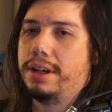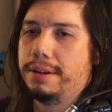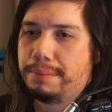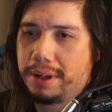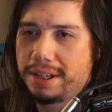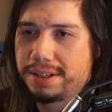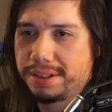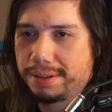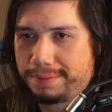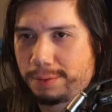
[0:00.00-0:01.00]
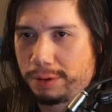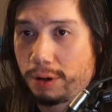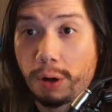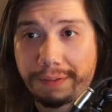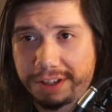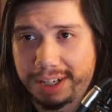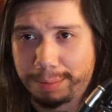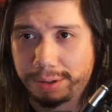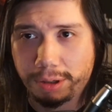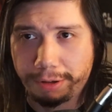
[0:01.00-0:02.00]
blades for all of the
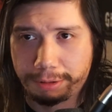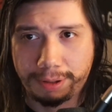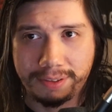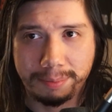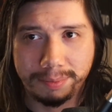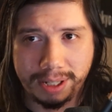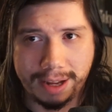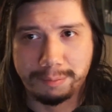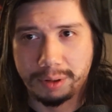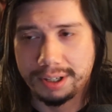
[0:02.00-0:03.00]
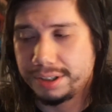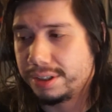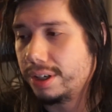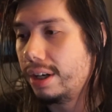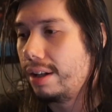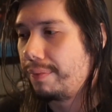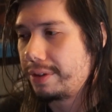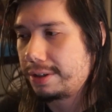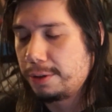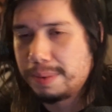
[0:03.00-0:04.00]
sabers. All 3 of them have blades.
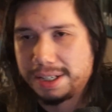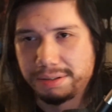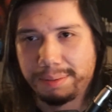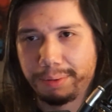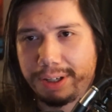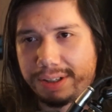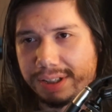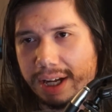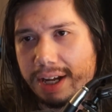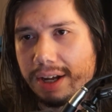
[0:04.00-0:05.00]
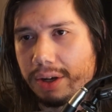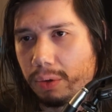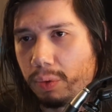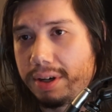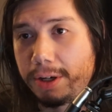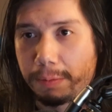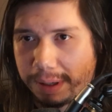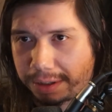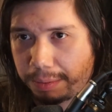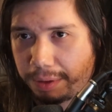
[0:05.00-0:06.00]
2 baselit blades and 1
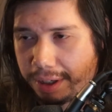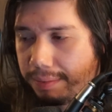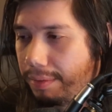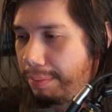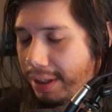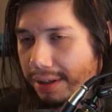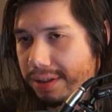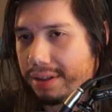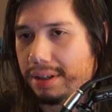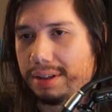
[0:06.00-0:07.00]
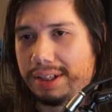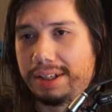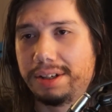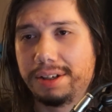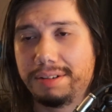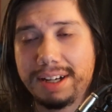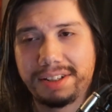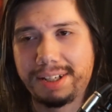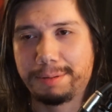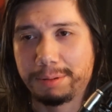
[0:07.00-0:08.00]
neopixel blade, because the last
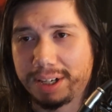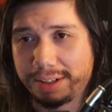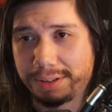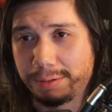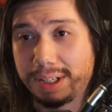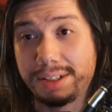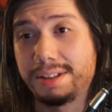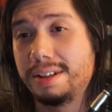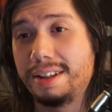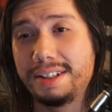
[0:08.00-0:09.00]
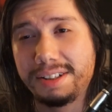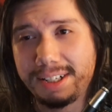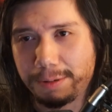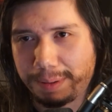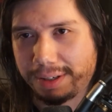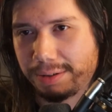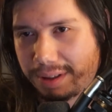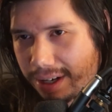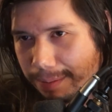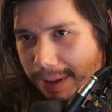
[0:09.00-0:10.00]
saber we're getting to is the xenopixel
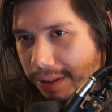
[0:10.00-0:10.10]
that I picked